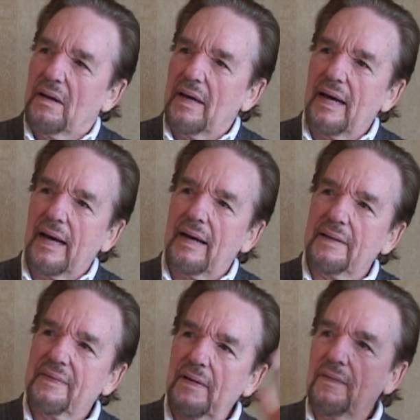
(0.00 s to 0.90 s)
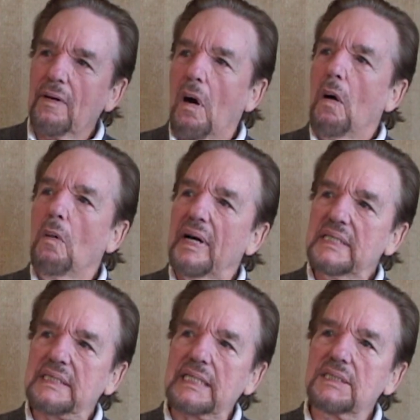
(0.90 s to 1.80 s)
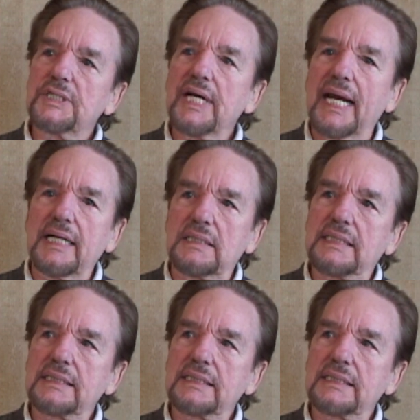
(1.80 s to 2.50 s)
They're always in change.